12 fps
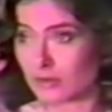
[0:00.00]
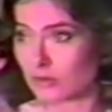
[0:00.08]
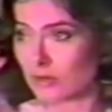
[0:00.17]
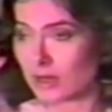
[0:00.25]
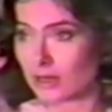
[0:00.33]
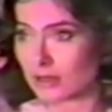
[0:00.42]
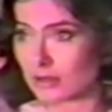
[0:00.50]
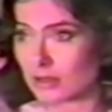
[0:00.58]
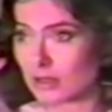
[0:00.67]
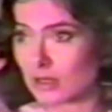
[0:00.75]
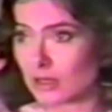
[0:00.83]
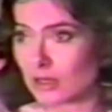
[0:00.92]
And
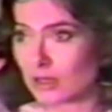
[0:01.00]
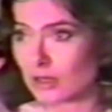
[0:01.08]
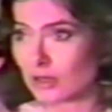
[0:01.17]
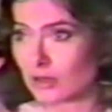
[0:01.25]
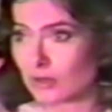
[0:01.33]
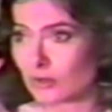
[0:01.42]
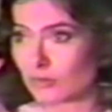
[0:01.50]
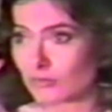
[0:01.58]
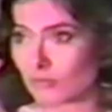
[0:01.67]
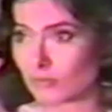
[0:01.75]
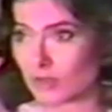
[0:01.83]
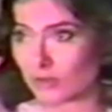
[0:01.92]
uh,
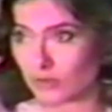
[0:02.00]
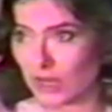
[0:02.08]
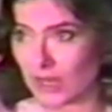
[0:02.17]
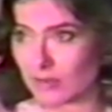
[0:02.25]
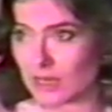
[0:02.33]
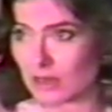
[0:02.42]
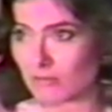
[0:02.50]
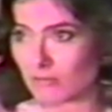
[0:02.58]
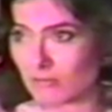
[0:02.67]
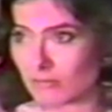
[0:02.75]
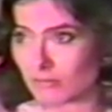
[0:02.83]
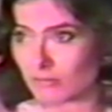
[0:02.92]
Jamie,